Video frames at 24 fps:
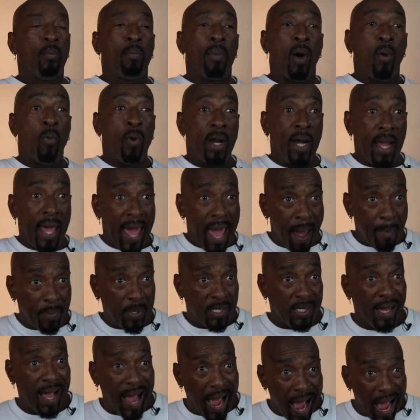But when it
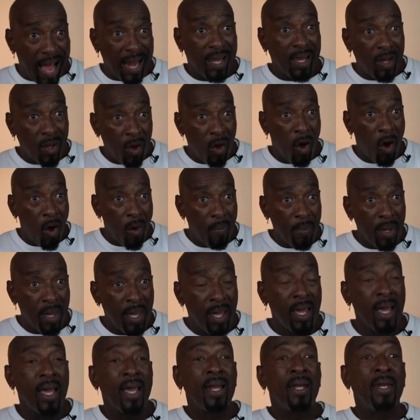happened to our little
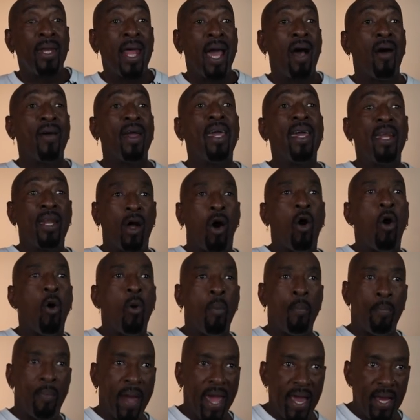homie, now it hit
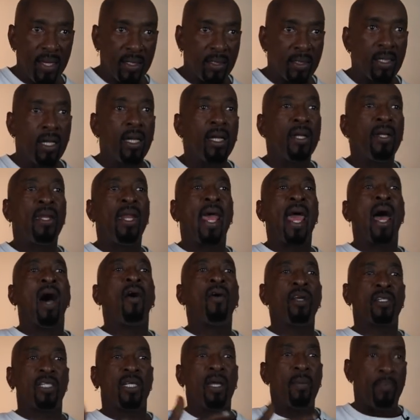home base.
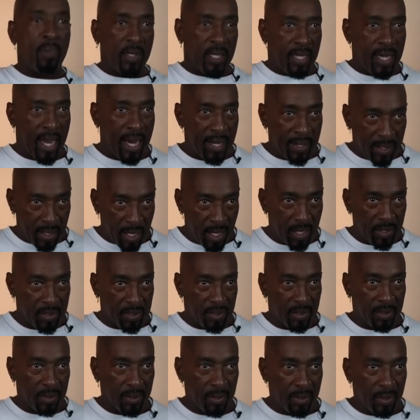Now it's implicating
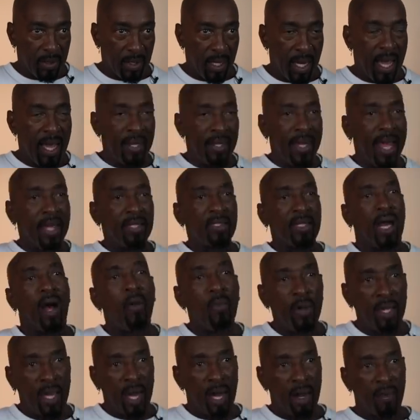us. And that's how
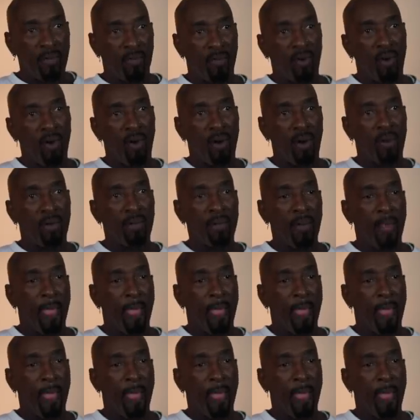we got involved.